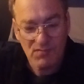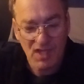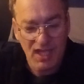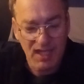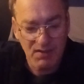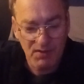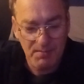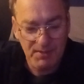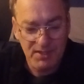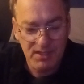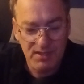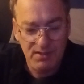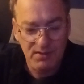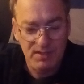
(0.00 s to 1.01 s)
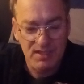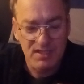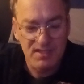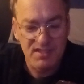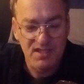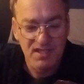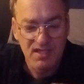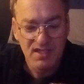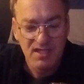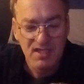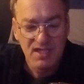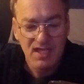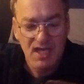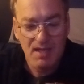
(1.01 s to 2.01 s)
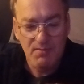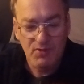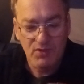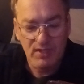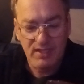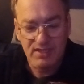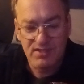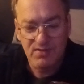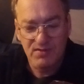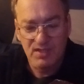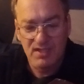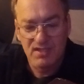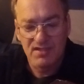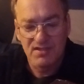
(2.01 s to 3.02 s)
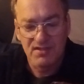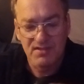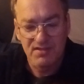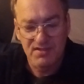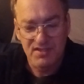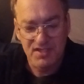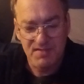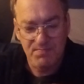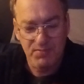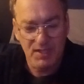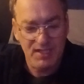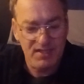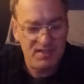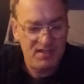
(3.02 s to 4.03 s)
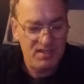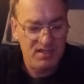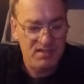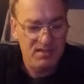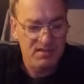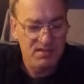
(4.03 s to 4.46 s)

And what I'm going to do is I'm going to split the